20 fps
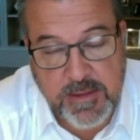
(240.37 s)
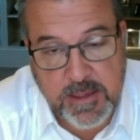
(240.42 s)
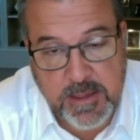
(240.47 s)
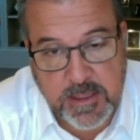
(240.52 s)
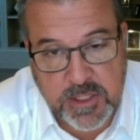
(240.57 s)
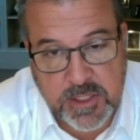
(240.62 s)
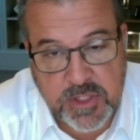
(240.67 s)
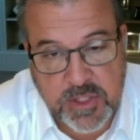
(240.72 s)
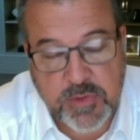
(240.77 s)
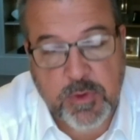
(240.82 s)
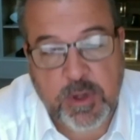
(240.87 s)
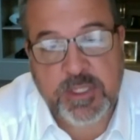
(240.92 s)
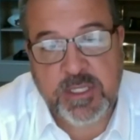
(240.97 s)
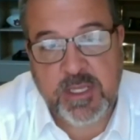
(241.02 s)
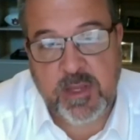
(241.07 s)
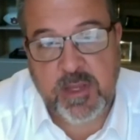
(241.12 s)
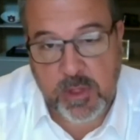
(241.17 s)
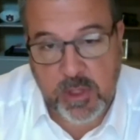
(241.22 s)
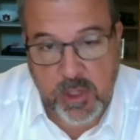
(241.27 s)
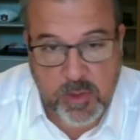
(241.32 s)
has thrust them
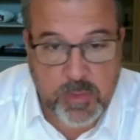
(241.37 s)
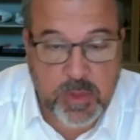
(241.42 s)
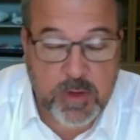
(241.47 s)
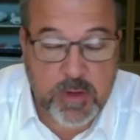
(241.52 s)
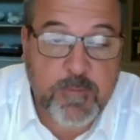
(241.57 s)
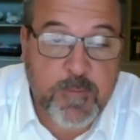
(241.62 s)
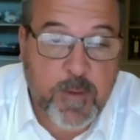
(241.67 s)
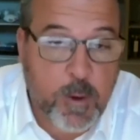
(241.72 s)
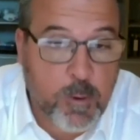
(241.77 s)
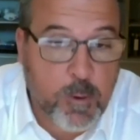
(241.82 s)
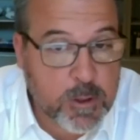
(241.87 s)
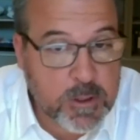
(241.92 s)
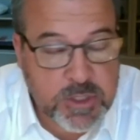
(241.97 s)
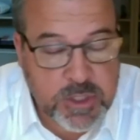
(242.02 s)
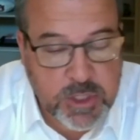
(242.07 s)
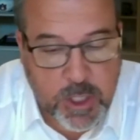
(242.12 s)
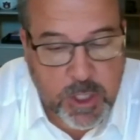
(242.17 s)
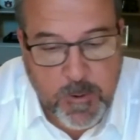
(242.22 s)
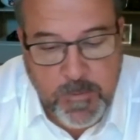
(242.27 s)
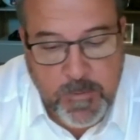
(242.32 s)
a little bit forward.
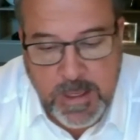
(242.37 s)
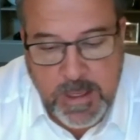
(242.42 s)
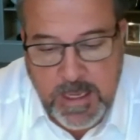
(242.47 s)
So